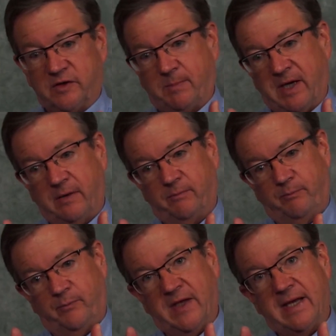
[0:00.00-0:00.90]
It's about
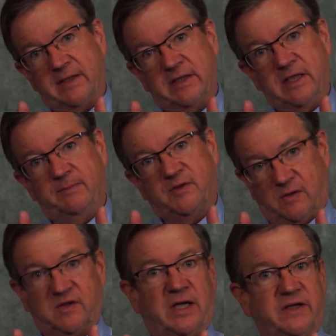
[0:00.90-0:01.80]
that deep, so
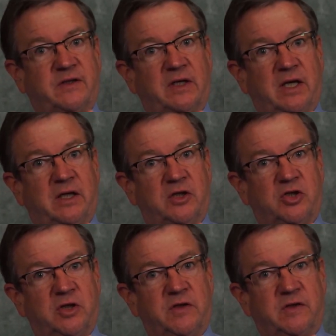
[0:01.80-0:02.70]
it's less than 8
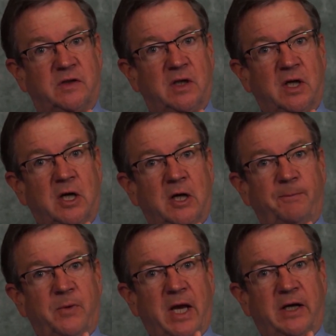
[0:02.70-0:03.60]
inches.
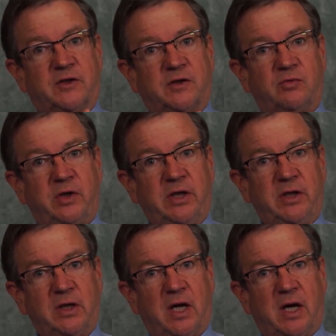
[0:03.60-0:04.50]
And it's
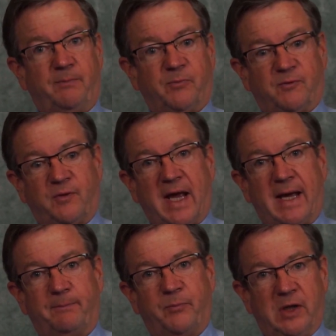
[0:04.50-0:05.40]
3
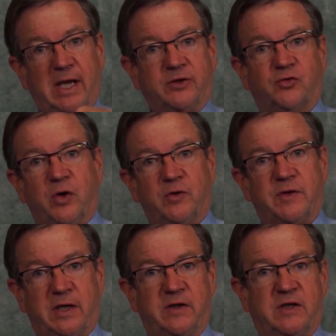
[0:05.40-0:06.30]
flat electrodes,
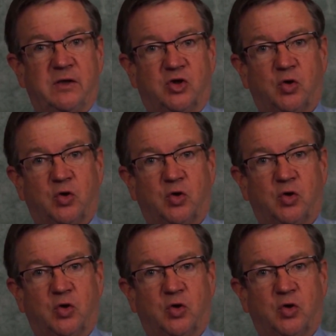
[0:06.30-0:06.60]
and then you can see the